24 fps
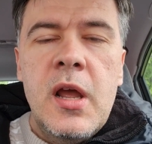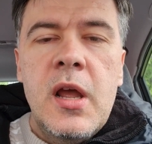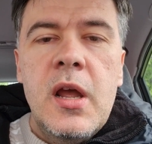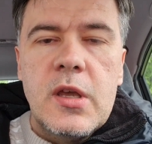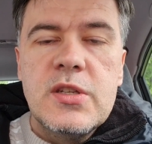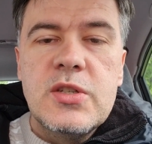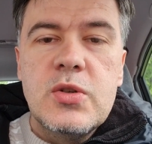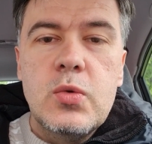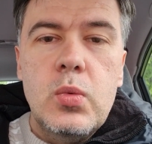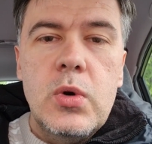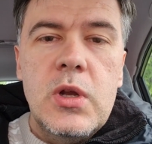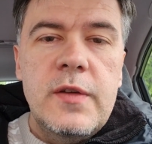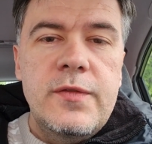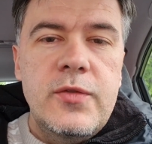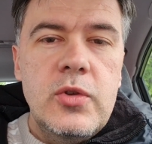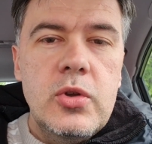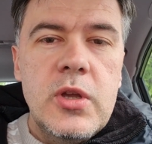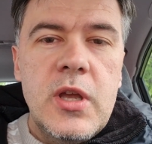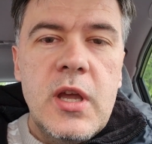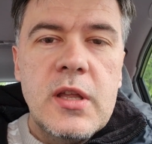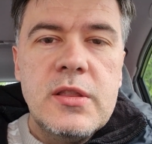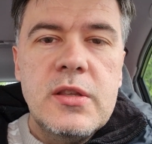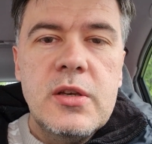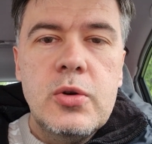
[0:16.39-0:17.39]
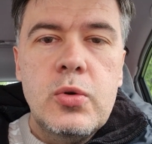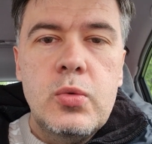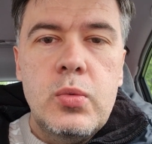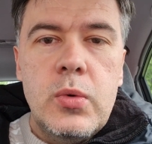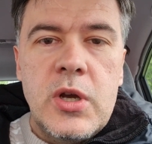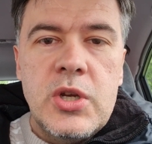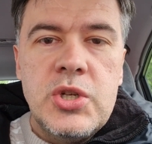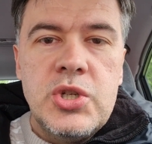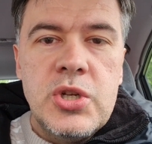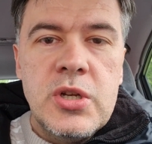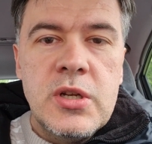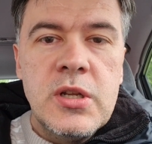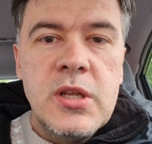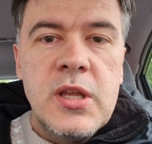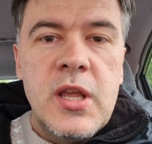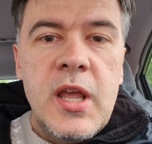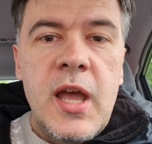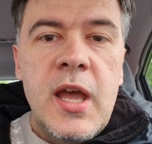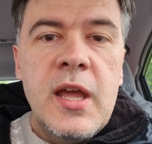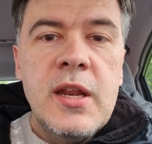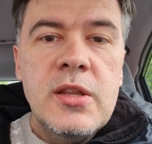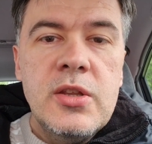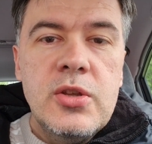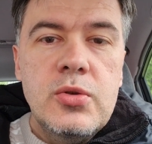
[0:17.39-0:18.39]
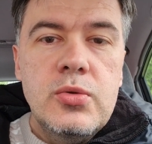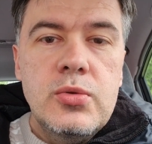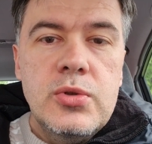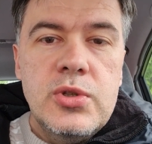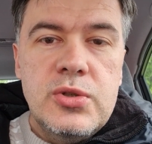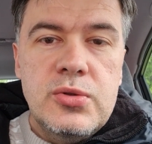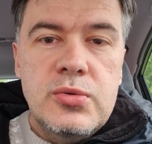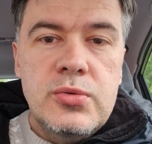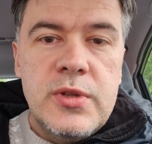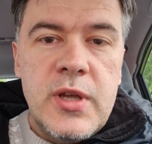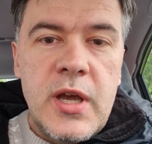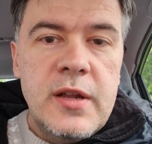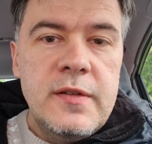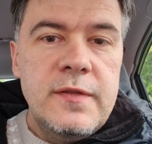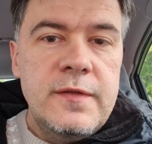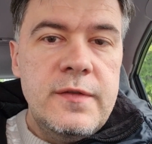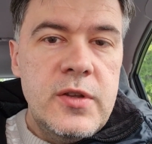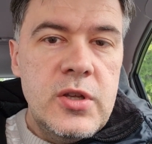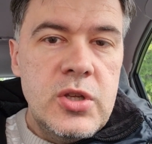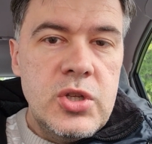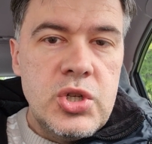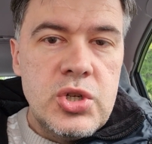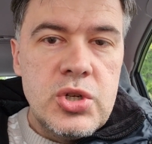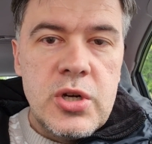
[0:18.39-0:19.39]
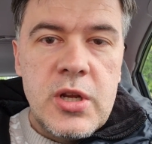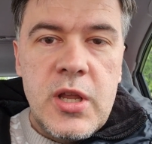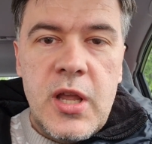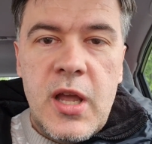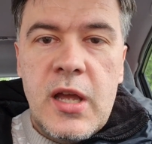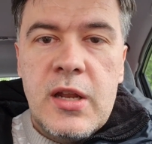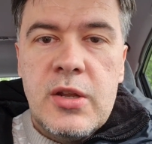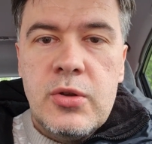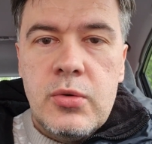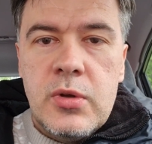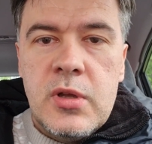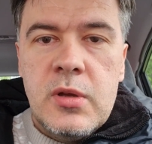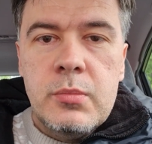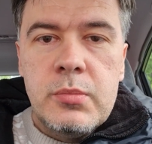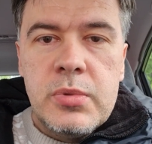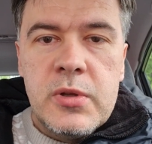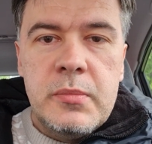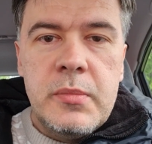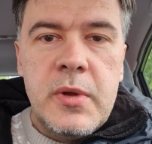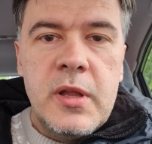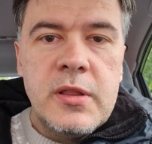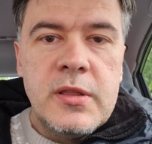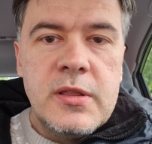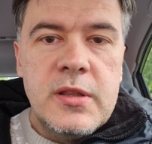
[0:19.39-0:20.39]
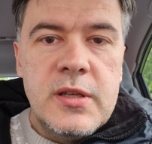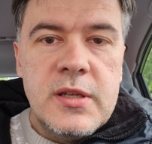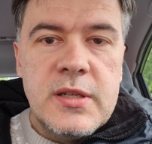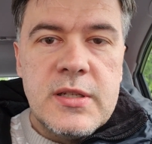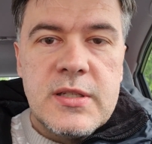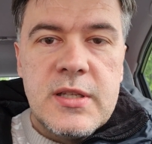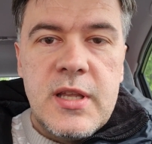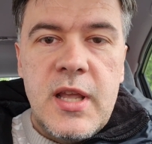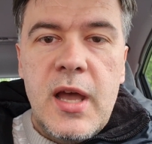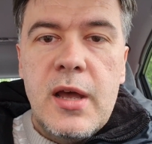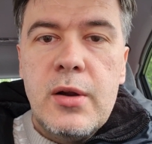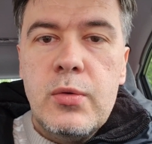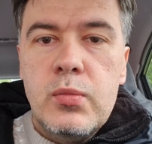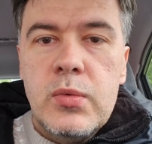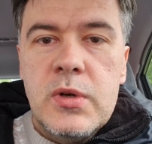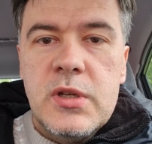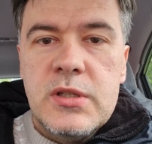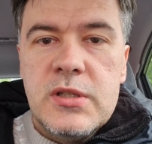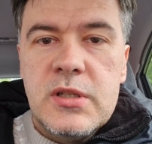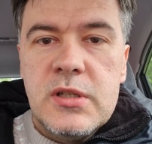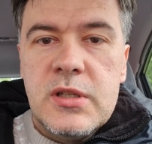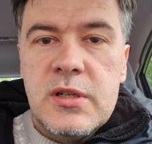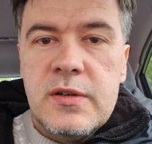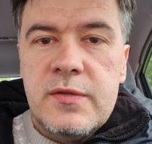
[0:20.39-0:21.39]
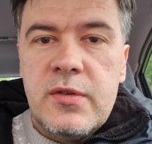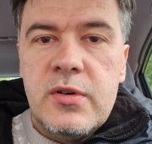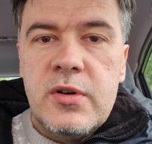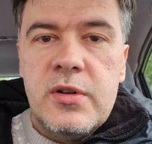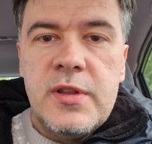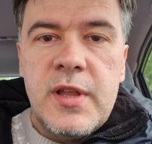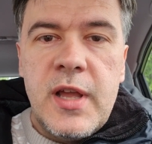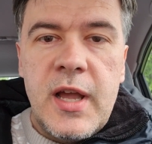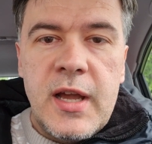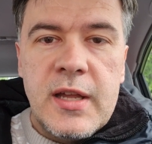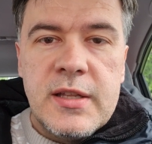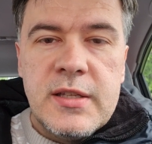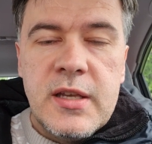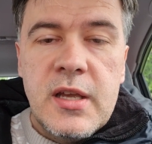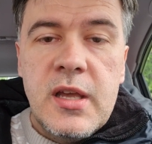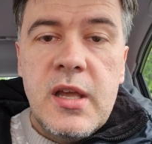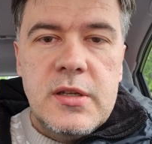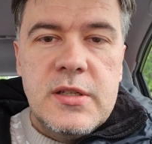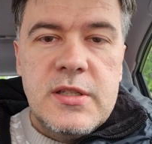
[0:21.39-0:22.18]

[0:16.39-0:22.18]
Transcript: So what if you get the question, can you do that feature? Can you implement this? Can we deliver that?